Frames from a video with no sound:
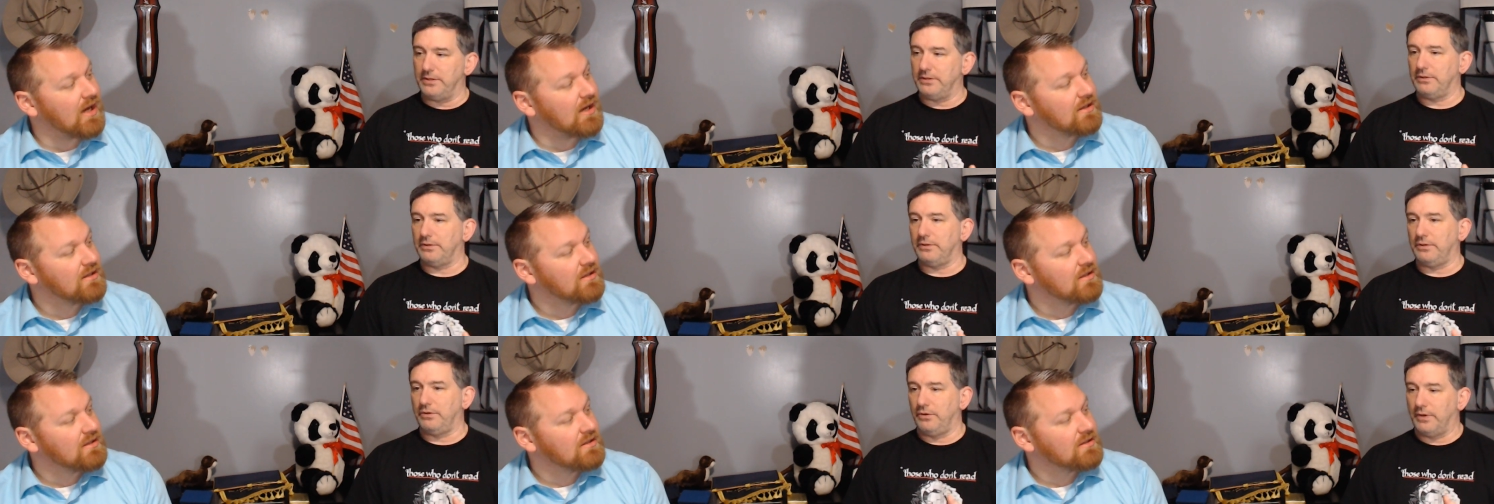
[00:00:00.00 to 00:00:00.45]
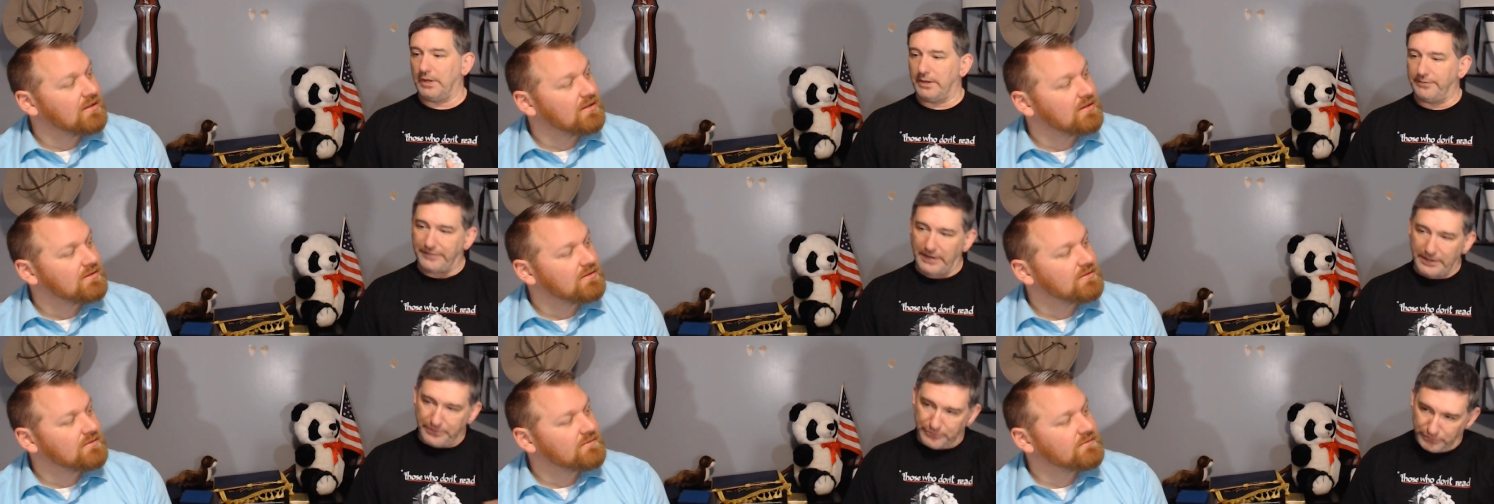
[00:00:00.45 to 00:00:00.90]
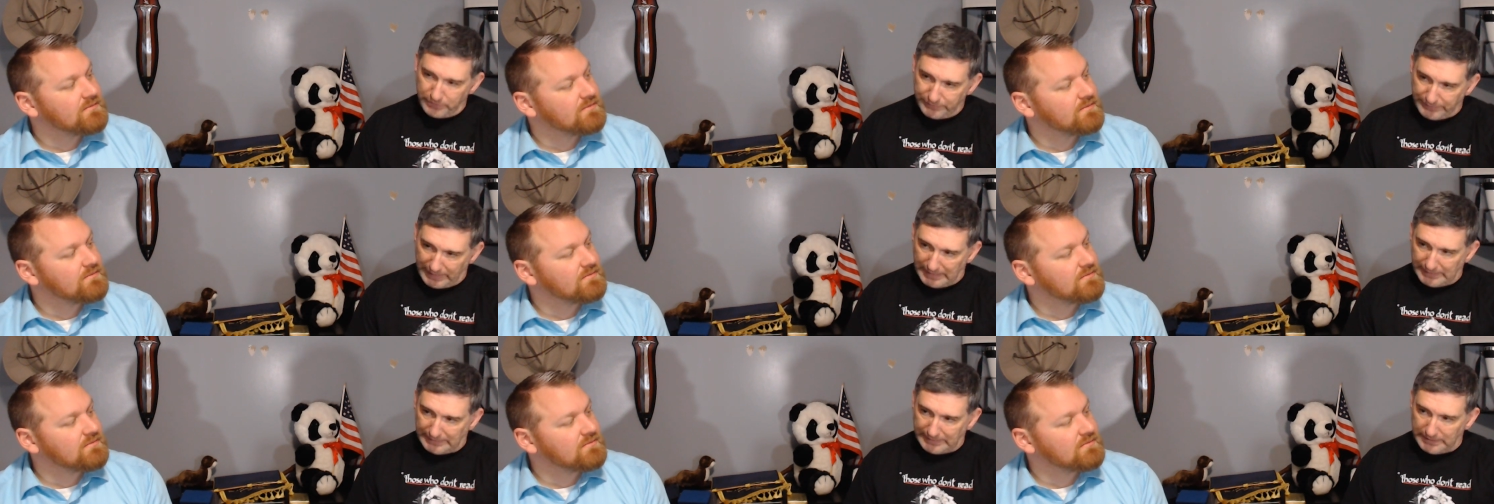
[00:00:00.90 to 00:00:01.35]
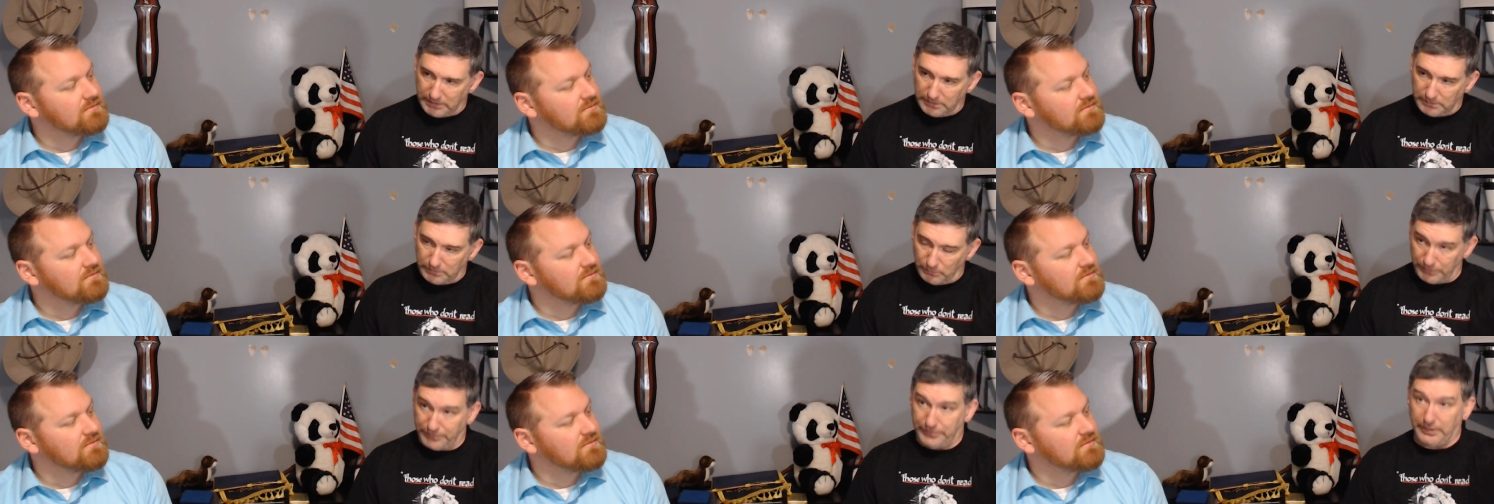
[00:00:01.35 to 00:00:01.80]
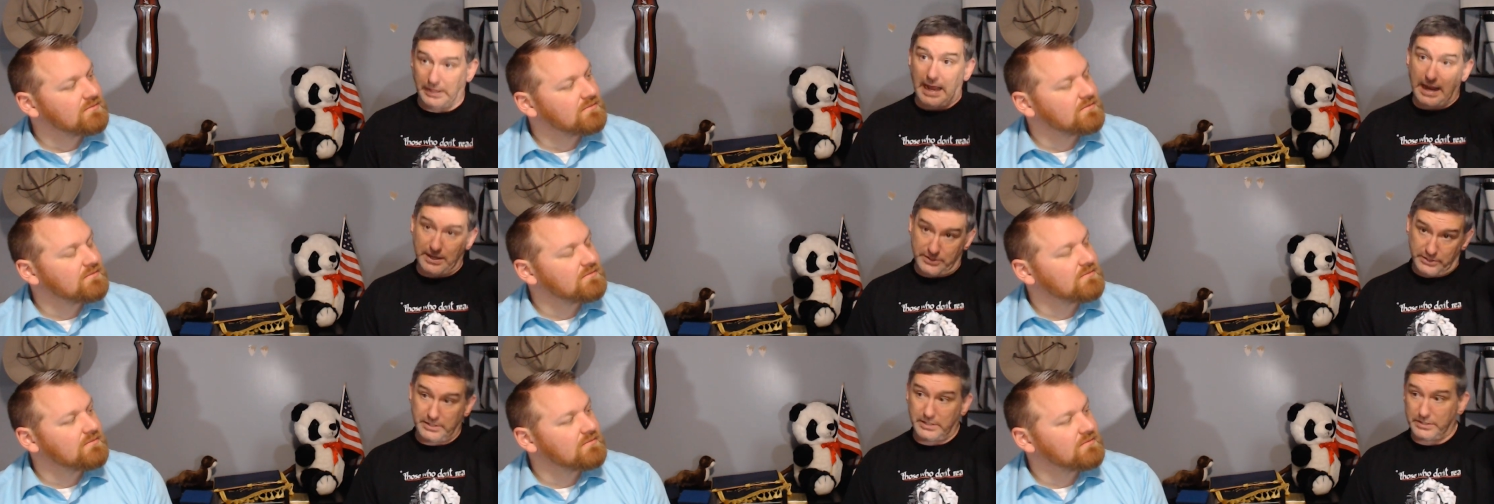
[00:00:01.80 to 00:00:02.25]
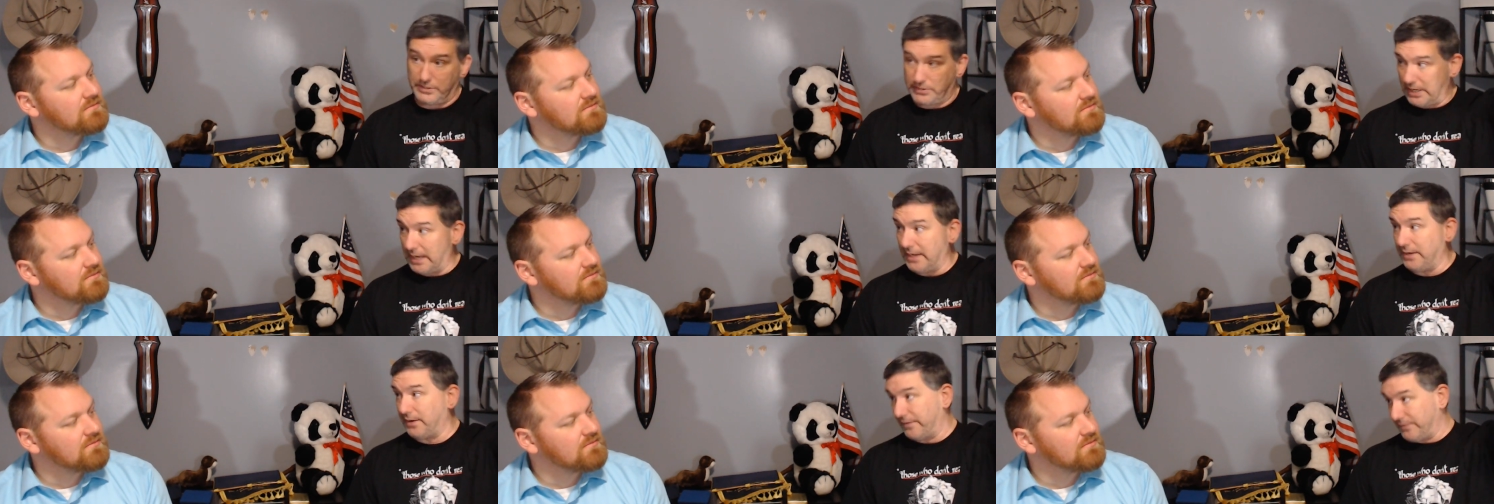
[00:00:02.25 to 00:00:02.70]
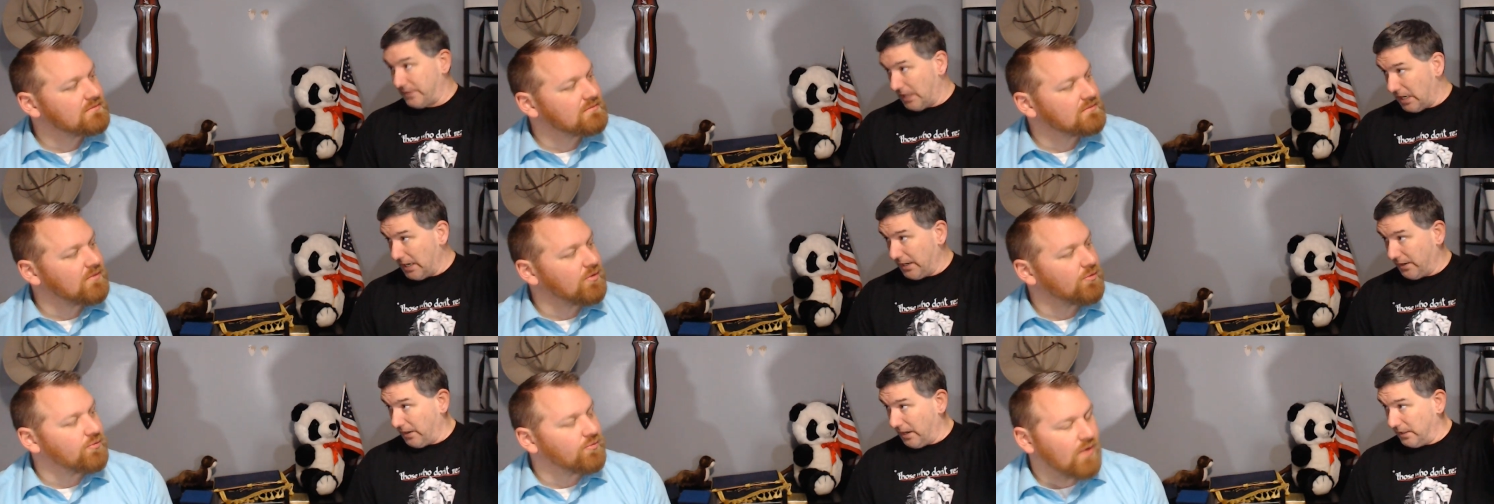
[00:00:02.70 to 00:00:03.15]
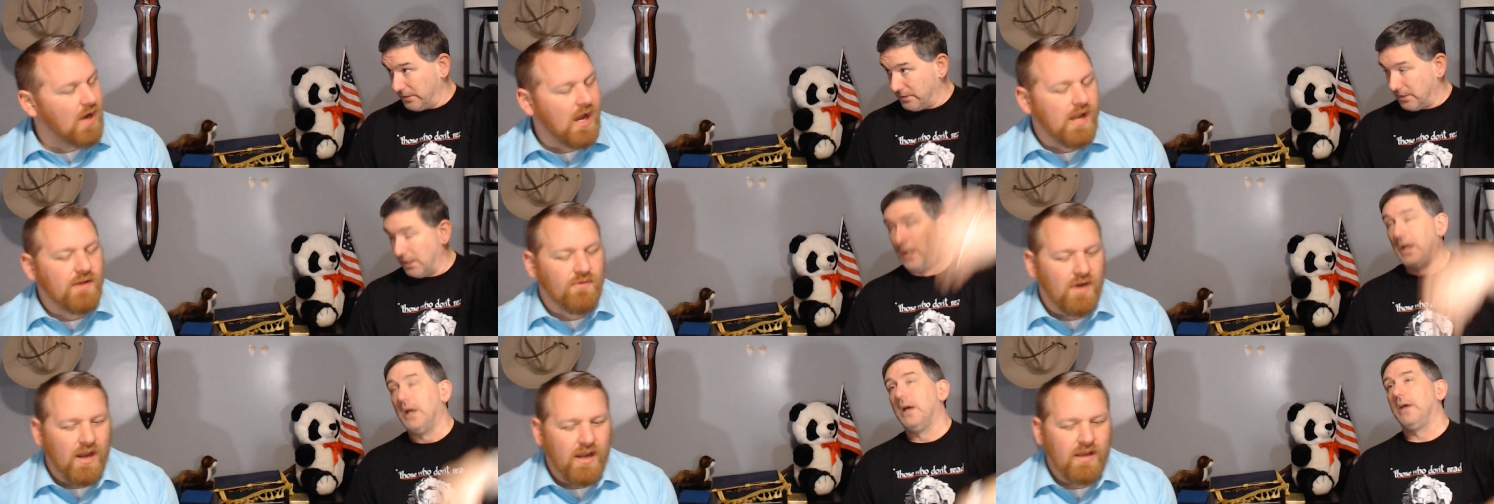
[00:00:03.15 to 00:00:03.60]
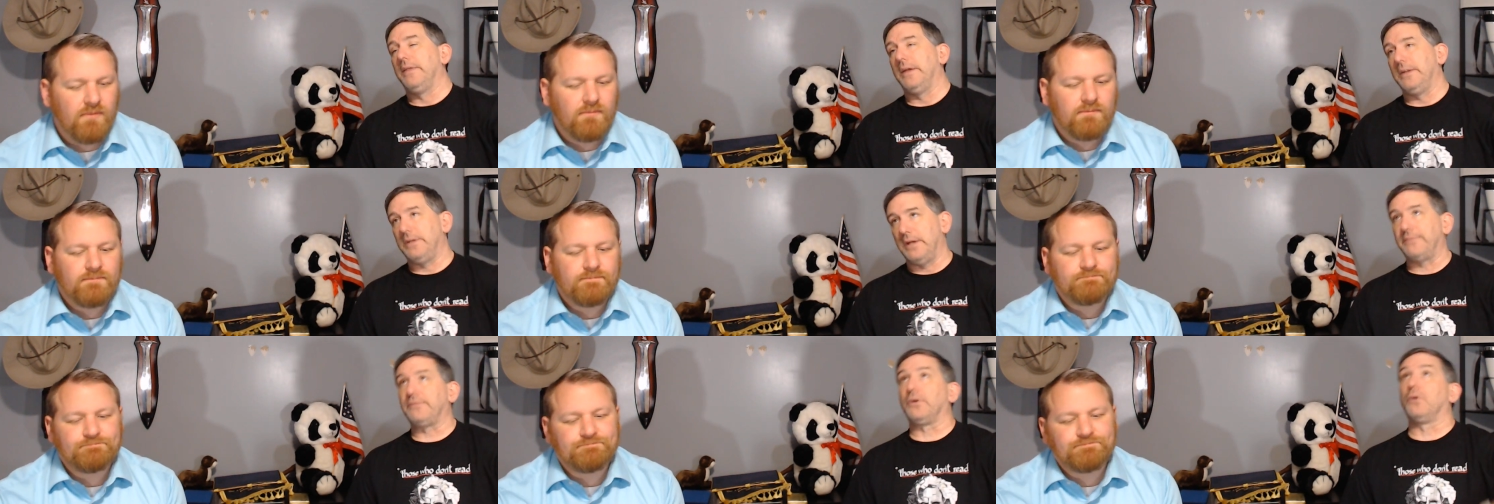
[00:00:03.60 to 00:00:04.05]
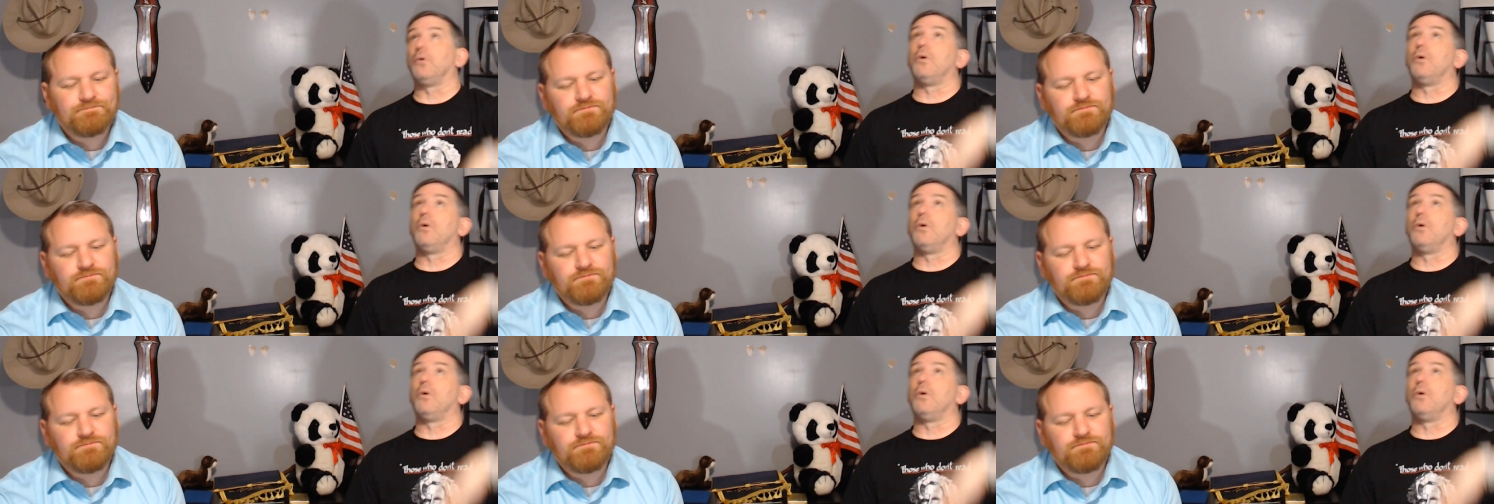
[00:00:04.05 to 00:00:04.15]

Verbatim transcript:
Speaker 1: then you got to fight through the valley with the guys on the other side who having the high ground. Right, right. Then you have to go